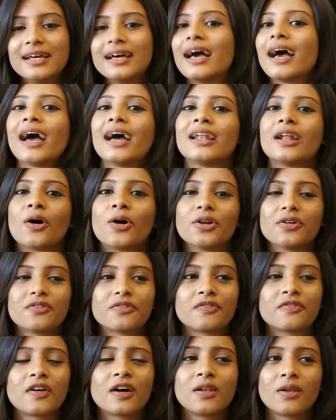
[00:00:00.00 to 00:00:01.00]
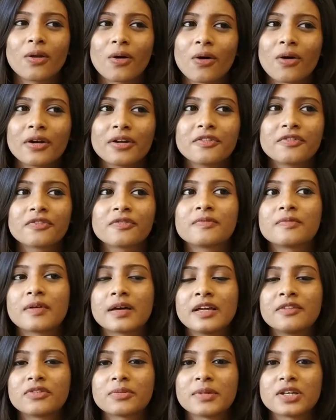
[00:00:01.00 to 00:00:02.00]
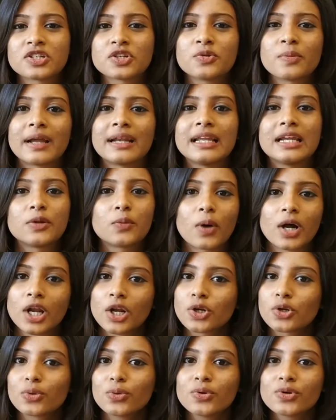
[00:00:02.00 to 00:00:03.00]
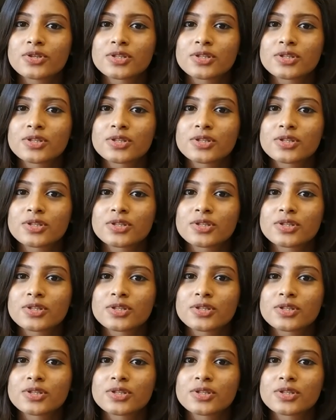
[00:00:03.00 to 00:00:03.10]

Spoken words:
And out of a lot of information, you might need one or two.